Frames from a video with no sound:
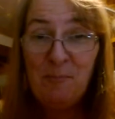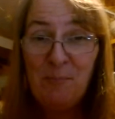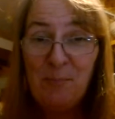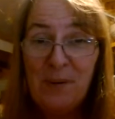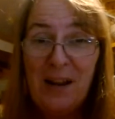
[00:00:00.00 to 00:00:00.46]

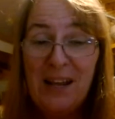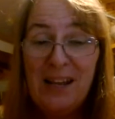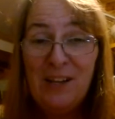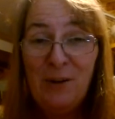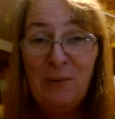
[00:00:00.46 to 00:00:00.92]
But
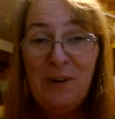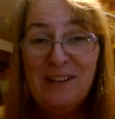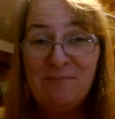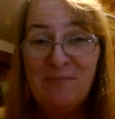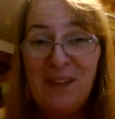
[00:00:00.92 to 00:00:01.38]
you know
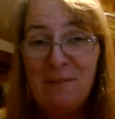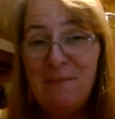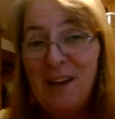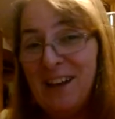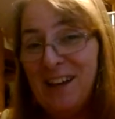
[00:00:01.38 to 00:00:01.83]
what? I'm
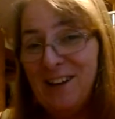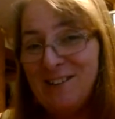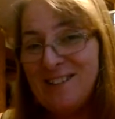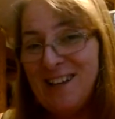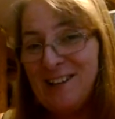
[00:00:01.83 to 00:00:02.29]
not here
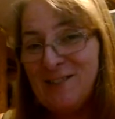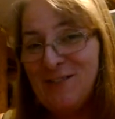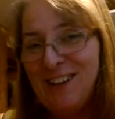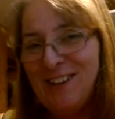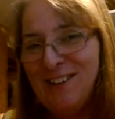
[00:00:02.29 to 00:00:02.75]
to
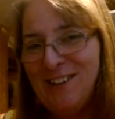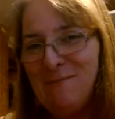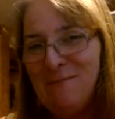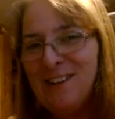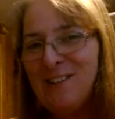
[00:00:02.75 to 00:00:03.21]
satisfy you.
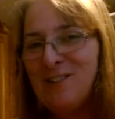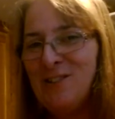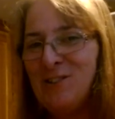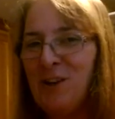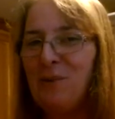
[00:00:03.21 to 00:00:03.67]
I'm here to
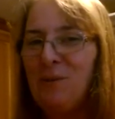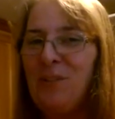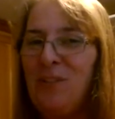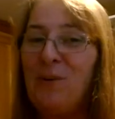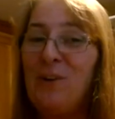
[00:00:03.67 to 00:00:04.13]
share
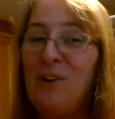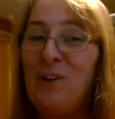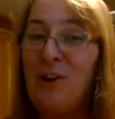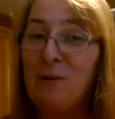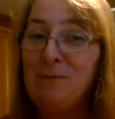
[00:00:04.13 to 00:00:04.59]
with you an
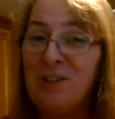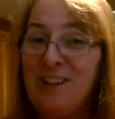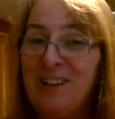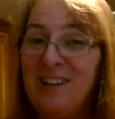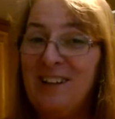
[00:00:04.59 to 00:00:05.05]

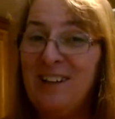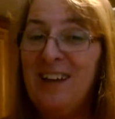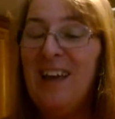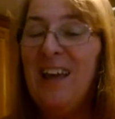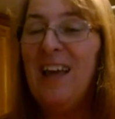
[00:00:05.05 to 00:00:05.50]
option.
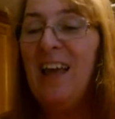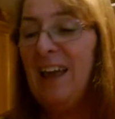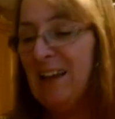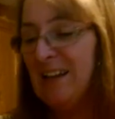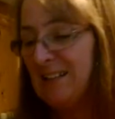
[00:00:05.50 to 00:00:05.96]

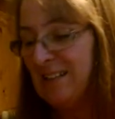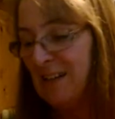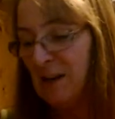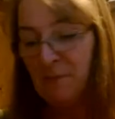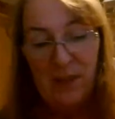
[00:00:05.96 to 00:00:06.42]
And
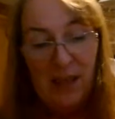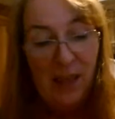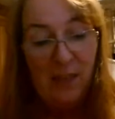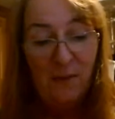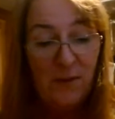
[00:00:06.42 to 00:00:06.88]
um,
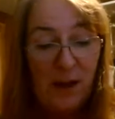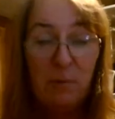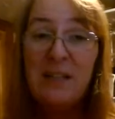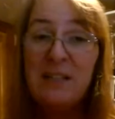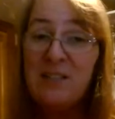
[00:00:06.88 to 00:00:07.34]
and the
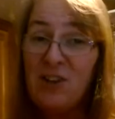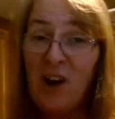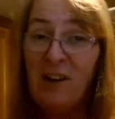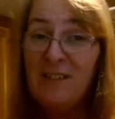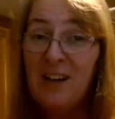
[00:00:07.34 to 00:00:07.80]
fabric is
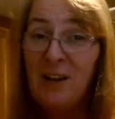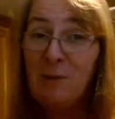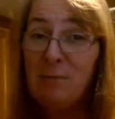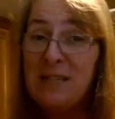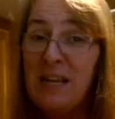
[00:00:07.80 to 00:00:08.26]
soft,
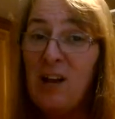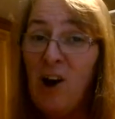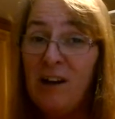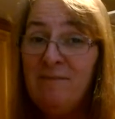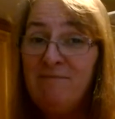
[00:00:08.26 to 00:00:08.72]
100%
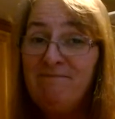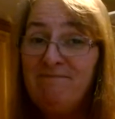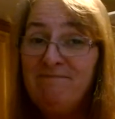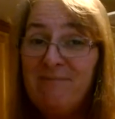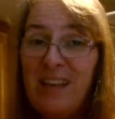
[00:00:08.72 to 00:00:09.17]
cotton.
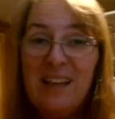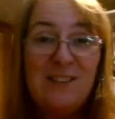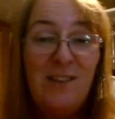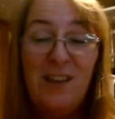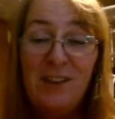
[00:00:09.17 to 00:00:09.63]

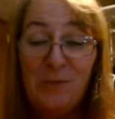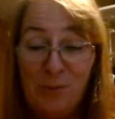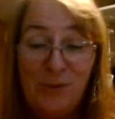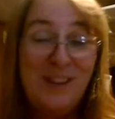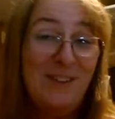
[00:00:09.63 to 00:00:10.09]
It's it's
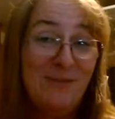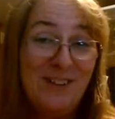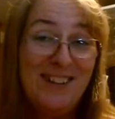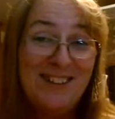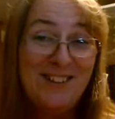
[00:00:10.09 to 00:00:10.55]
really
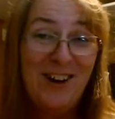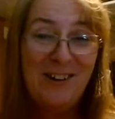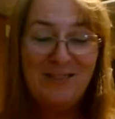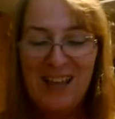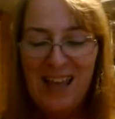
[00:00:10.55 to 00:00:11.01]
really
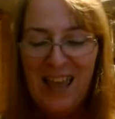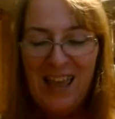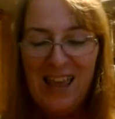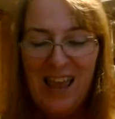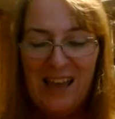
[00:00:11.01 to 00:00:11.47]
soft.
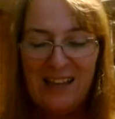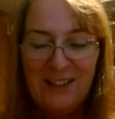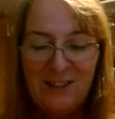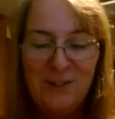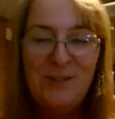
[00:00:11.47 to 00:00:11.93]
I
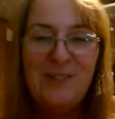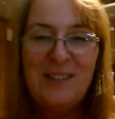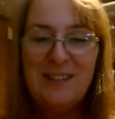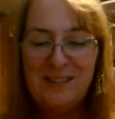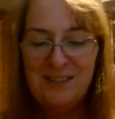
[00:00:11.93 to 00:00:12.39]
can use
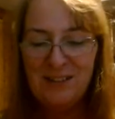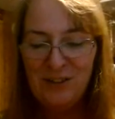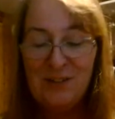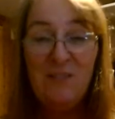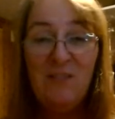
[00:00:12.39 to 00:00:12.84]
these
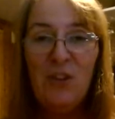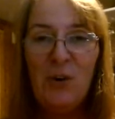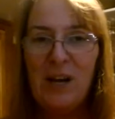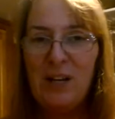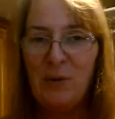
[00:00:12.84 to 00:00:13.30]
tissues even though
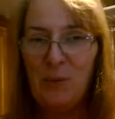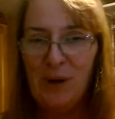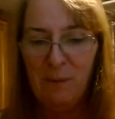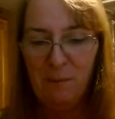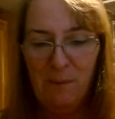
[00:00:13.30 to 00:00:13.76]
I don't
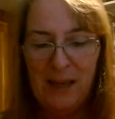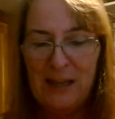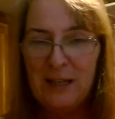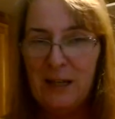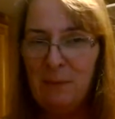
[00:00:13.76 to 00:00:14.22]
wear
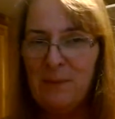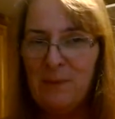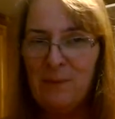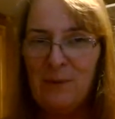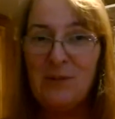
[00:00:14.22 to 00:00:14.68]
makeup.
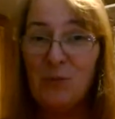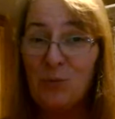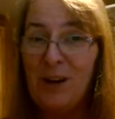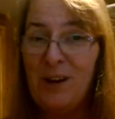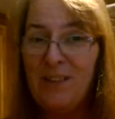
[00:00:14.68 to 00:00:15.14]
It's
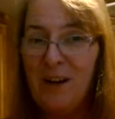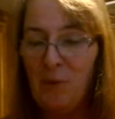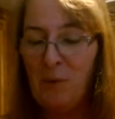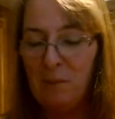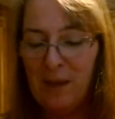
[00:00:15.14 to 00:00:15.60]
rare that I
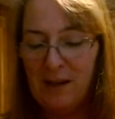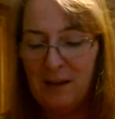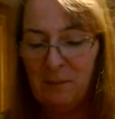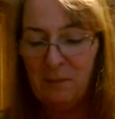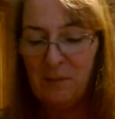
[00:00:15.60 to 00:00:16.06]
wear
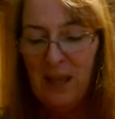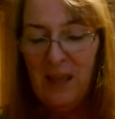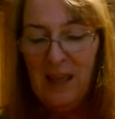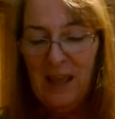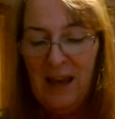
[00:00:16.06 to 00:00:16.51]
makeup.
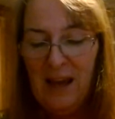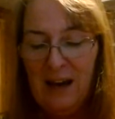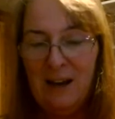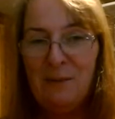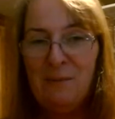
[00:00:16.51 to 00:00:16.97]

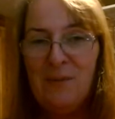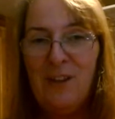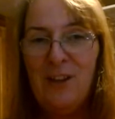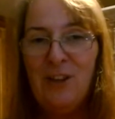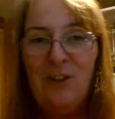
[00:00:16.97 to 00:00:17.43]
Um,
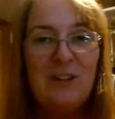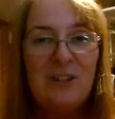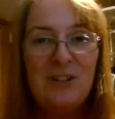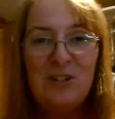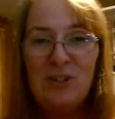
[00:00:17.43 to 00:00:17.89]
you
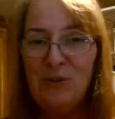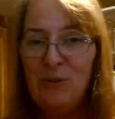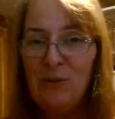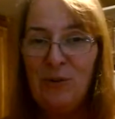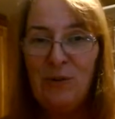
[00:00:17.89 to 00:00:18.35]
can
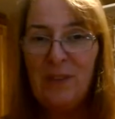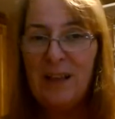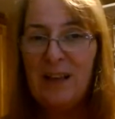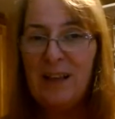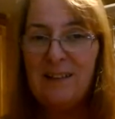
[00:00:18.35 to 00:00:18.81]
do
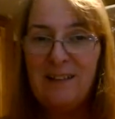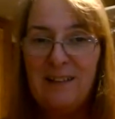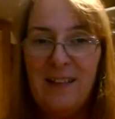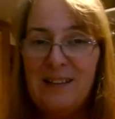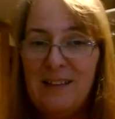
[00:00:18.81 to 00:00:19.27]

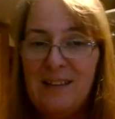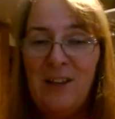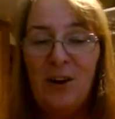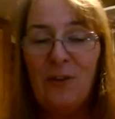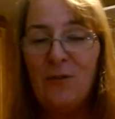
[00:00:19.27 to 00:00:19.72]
clean, you
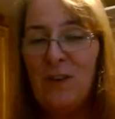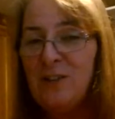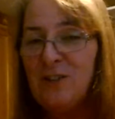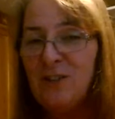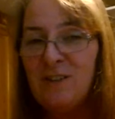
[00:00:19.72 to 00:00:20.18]
know,
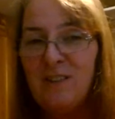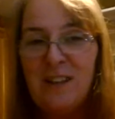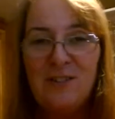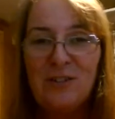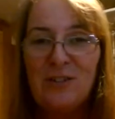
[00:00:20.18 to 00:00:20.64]
facial
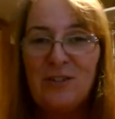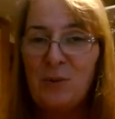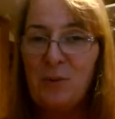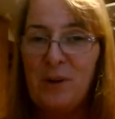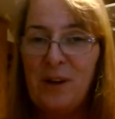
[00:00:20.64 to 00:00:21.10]
cleansers or
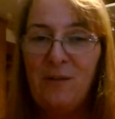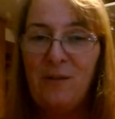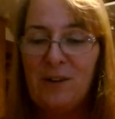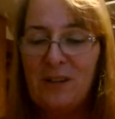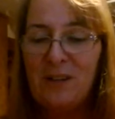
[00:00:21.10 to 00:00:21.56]
whatever
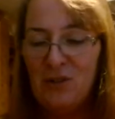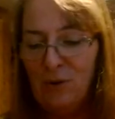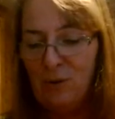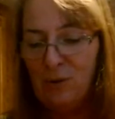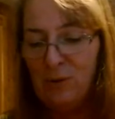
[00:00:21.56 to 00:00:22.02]
it is you
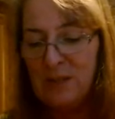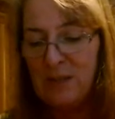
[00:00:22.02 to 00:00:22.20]
use.